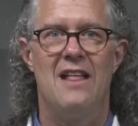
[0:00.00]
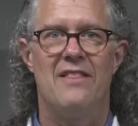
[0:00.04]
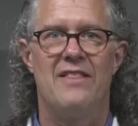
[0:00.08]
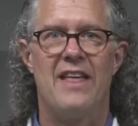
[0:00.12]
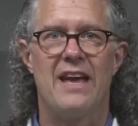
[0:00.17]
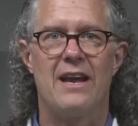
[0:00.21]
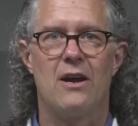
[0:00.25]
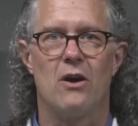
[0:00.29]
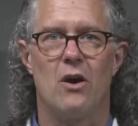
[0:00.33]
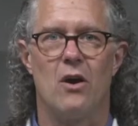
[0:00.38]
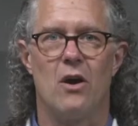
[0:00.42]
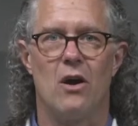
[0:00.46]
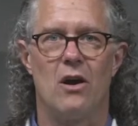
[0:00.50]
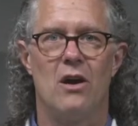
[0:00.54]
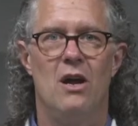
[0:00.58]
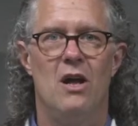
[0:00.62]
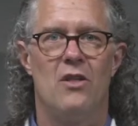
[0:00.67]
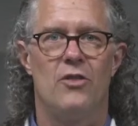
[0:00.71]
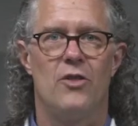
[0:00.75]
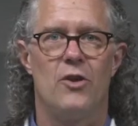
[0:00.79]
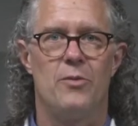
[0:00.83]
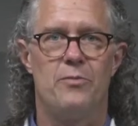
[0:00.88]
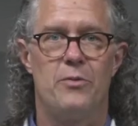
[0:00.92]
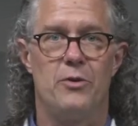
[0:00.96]
They are
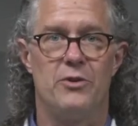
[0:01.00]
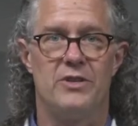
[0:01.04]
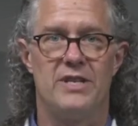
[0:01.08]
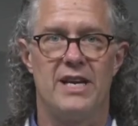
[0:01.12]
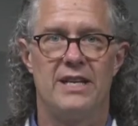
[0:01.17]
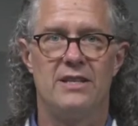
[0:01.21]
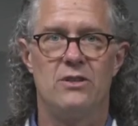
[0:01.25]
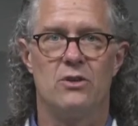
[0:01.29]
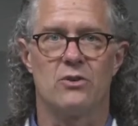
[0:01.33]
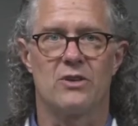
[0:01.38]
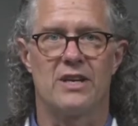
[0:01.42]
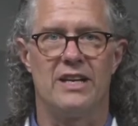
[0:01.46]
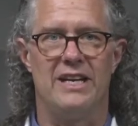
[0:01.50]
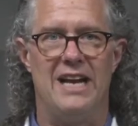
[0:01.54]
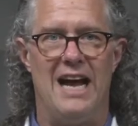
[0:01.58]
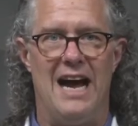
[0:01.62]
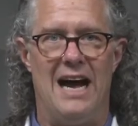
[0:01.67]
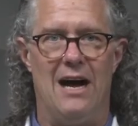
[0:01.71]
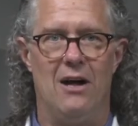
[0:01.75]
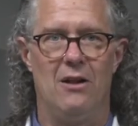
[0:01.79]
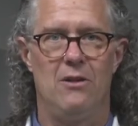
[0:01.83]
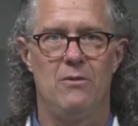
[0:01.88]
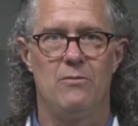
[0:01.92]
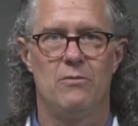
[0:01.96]
the pudendal
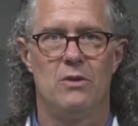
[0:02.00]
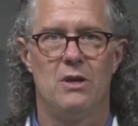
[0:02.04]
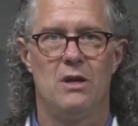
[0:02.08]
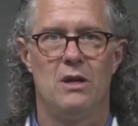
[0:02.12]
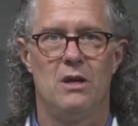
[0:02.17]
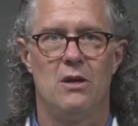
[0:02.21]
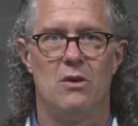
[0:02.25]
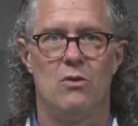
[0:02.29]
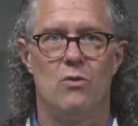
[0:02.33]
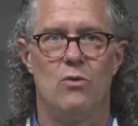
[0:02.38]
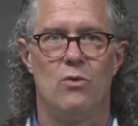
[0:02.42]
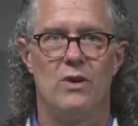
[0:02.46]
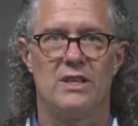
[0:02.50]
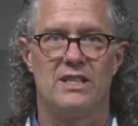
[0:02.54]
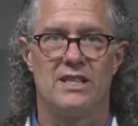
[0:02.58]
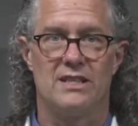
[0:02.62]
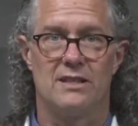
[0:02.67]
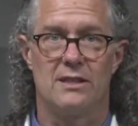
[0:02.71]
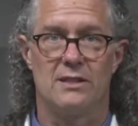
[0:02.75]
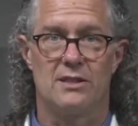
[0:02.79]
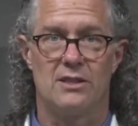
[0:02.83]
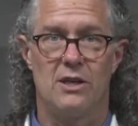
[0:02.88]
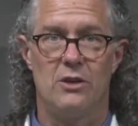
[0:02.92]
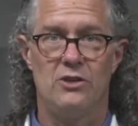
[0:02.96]
canal, which
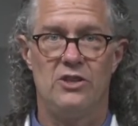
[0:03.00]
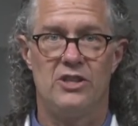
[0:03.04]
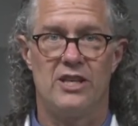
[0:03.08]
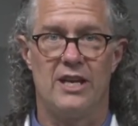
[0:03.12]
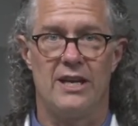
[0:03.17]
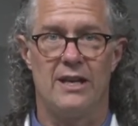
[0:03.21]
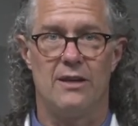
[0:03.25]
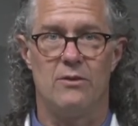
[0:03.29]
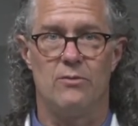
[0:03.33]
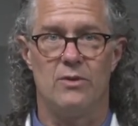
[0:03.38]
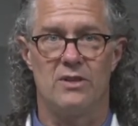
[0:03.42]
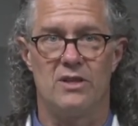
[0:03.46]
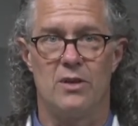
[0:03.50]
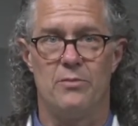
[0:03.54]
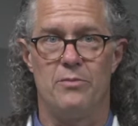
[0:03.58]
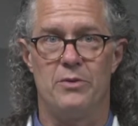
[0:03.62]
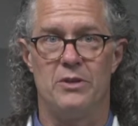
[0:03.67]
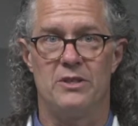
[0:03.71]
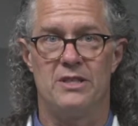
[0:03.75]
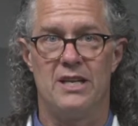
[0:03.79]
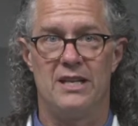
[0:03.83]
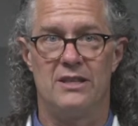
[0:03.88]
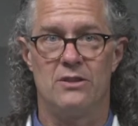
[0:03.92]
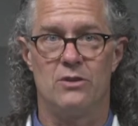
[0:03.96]
is associated with the
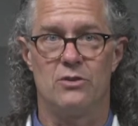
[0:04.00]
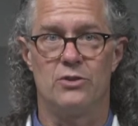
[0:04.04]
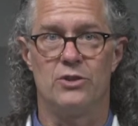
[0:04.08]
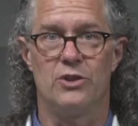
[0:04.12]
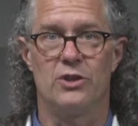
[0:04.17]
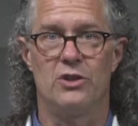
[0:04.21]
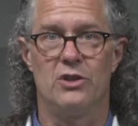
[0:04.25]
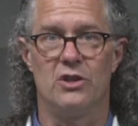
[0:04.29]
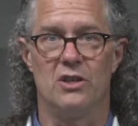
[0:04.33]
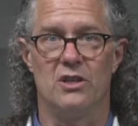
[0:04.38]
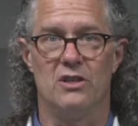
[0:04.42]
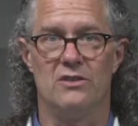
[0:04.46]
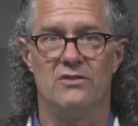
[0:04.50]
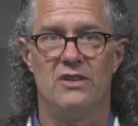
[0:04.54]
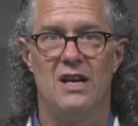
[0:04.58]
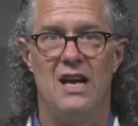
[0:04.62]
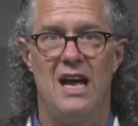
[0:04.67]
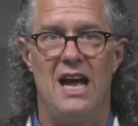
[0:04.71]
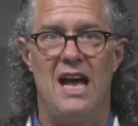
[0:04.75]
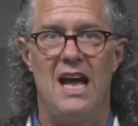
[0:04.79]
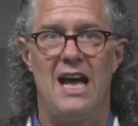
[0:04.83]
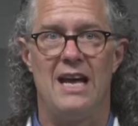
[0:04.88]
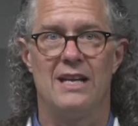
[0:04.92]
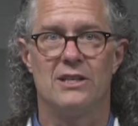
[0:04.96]
pudendal nerve
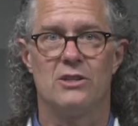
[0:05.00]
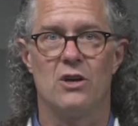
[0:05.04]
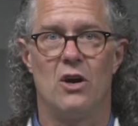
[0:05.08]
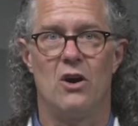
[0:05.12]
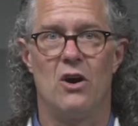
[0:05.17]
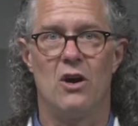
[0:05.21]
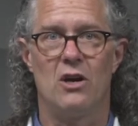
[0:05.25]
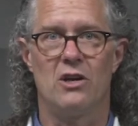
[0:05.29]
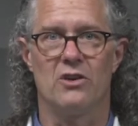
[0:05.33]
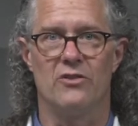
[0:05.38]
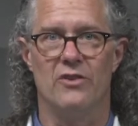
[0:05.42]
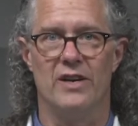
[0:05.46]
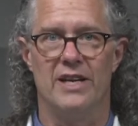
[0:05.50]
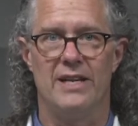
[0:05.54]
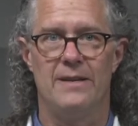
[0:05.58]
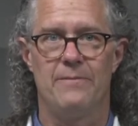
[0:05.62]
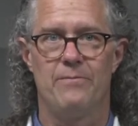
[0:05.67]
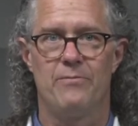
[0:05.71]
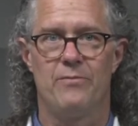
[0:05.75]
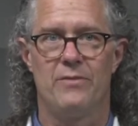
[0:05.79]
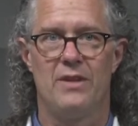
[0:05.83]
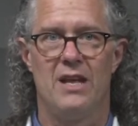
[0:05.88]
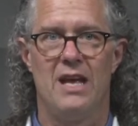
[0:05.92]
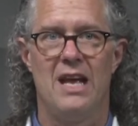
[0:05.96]
and artery,
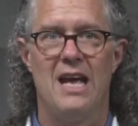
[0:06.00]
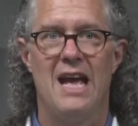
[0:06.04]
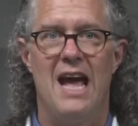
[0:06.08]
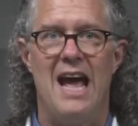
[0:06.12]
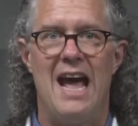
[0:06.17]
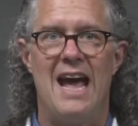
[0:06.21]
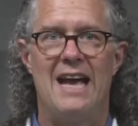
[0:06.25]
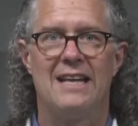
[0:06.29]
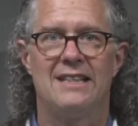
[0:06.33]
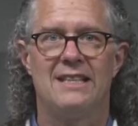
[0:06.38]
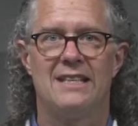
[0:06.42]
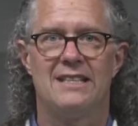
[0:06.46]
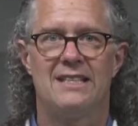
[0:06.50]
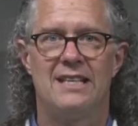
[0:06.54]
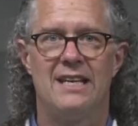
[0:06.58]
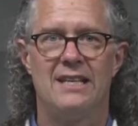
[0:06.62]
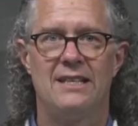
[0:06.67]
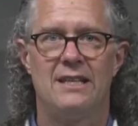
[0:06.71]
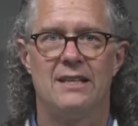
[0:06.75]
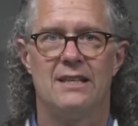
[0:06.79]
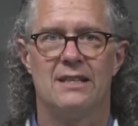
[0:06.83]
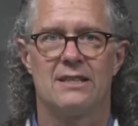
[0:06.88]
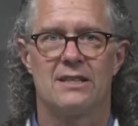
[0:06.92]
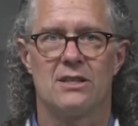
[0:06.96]
and the
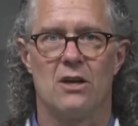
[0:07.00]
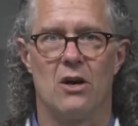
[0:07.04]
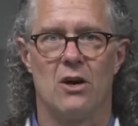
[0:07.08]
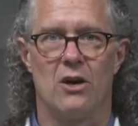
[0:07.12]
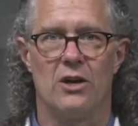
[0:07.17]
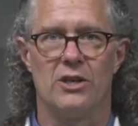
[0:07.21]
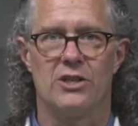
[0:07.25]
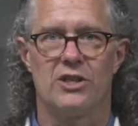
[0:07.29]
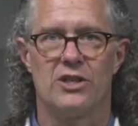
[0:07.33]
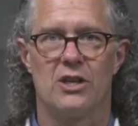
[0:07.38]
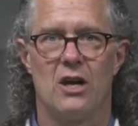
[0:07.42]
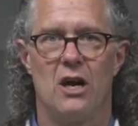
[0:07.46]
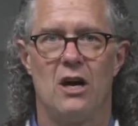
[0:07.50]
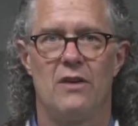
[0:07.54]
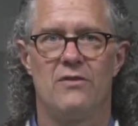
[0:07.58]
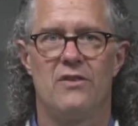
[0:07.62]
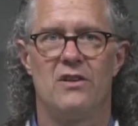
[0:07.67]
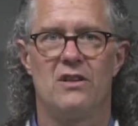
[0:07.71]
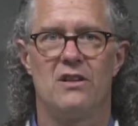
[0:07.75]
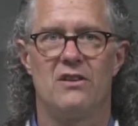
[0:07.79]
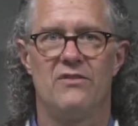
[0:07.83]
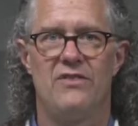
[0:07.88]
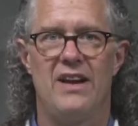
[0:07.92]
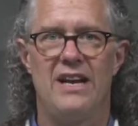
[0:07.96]
tendinous arch of
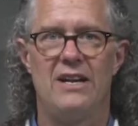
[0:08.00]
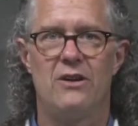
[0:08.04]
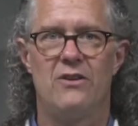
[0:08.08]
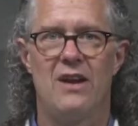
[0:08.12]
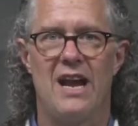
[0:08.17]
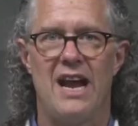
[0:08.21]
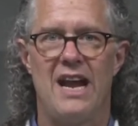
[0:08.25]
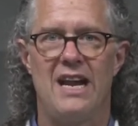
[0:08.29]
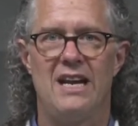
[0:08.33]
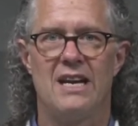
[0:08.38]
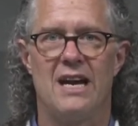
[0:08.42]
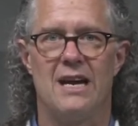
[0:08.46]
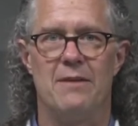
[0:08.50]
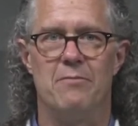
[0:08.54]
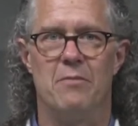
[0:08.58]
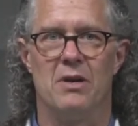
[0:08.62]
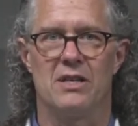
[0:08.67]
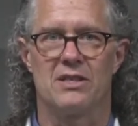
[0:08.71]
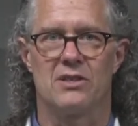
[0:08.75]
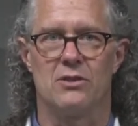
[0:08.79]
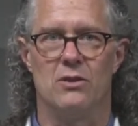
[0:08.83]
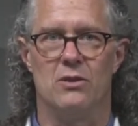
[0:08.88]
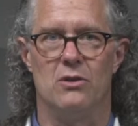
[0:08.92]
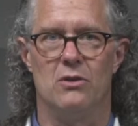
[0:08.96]
the levator ani
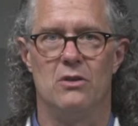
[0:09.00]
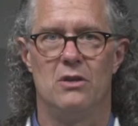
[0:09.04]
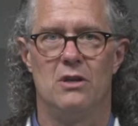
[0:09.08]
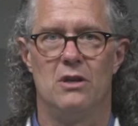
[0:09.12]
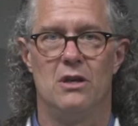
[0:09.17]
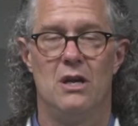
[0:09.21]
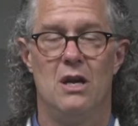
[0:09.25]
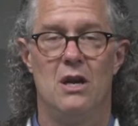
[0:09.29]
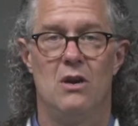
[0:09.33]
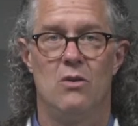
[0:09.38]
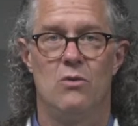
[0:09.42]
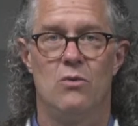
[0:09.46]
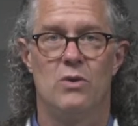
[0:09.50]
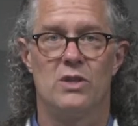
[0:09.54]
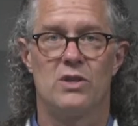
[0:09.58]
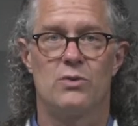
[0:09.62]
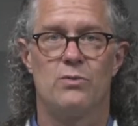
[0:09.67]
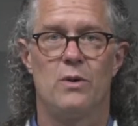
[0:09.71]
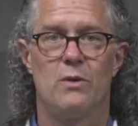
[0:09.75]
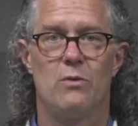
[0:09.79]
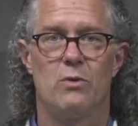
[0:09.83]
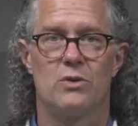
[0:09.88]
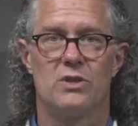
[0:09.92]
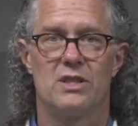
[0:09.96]
muscle, which
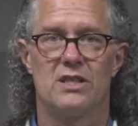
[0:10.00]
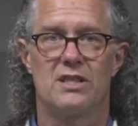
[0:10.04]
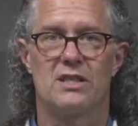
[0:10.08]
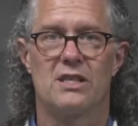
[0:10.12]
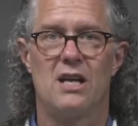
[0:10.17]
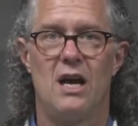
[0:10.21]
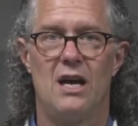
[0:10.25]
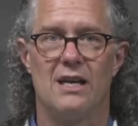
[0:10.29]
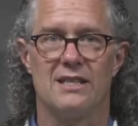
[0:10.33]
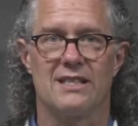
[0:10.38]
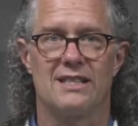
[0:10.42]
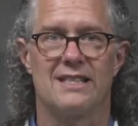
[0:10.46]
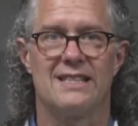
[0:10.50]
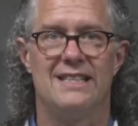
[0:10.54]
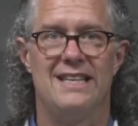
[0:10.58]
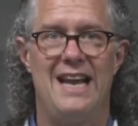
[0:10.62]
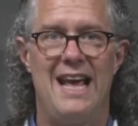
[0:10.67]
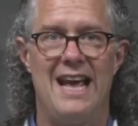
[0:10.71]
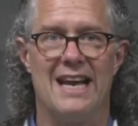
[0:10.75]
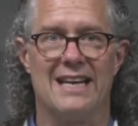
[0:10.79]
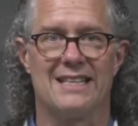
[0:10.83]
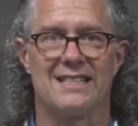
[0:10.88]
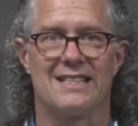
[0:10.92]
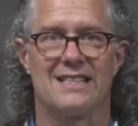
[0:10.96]
we will discuss
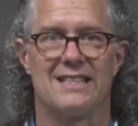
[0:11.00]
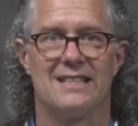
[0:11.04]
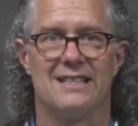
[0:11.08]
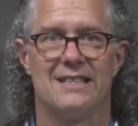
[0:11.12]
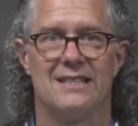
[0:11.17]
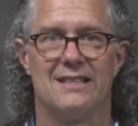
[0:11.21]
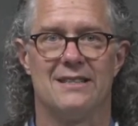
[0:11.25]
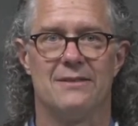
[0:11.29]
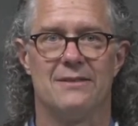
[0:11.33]
next.